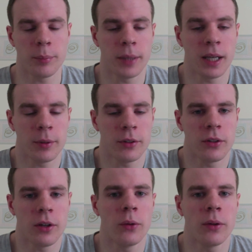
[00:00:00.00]
be able to
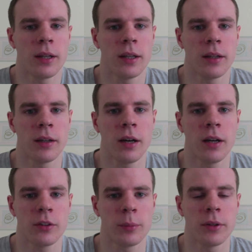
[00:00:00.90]
know that
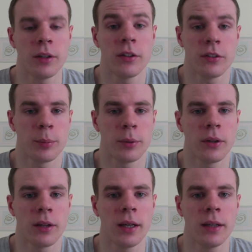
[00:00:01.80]
there is
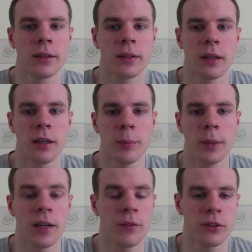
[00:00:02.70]
support there,
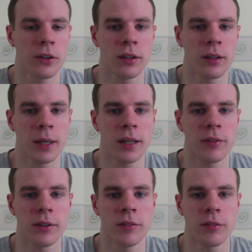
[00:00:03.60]
and I've certainly
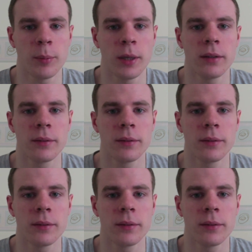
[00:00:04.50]
benefited from it.